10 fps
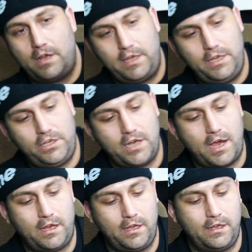Nike
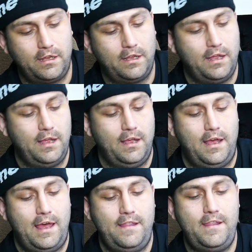check.
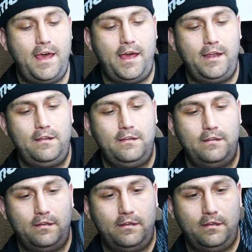And then
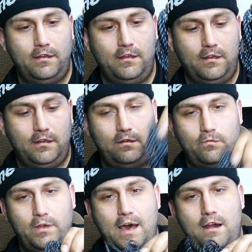
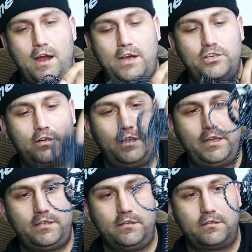we got our extra
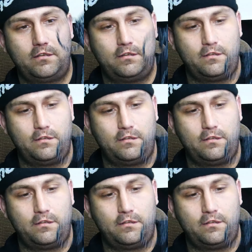laces.